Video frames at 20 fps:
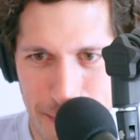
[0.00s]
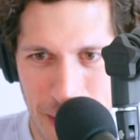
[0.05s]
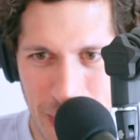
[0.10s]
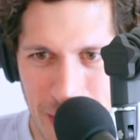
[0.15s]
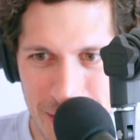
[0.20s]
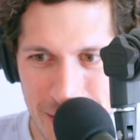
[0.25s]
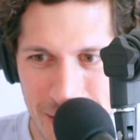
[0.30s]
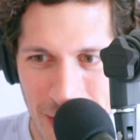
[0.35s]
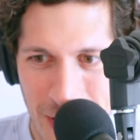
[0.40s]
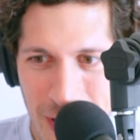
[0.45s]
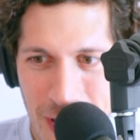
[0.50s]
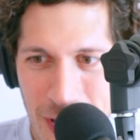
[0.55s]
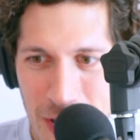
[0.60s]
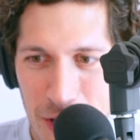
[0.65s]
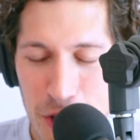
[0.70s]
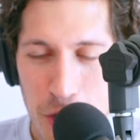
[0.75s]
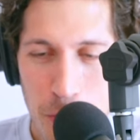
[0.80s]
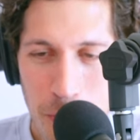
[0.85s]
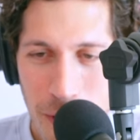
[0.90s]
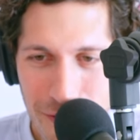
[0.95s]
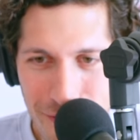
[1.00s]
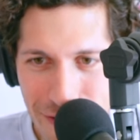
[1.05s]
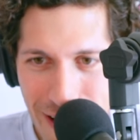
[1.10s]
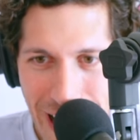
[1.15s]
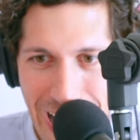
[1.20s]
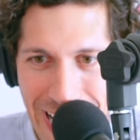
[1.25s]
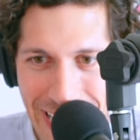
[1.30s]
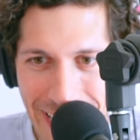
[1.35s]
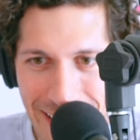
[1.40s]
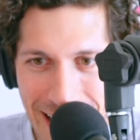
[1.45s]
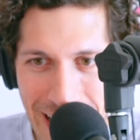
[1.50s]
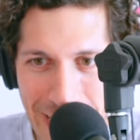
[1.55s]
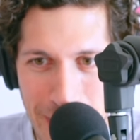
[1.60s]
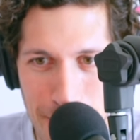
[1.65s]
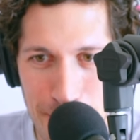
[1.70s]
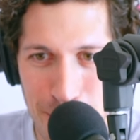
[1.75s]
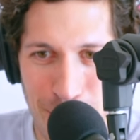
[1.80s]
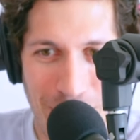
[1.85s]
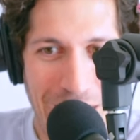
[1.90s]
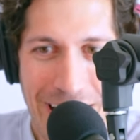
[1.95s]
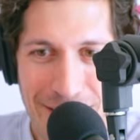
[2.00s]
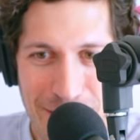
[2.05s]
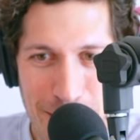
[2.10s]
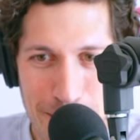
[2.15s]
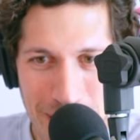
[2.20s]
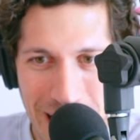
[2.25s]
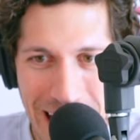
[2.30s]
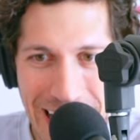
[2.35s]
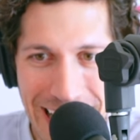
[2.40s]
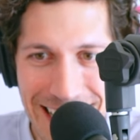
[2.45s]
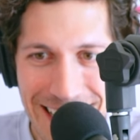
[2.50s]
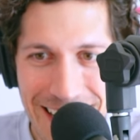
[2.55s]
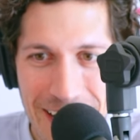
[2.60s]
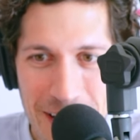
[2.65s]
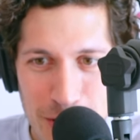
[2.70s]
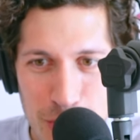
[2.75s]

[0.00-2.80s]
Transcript: Because you were flying on like a private plane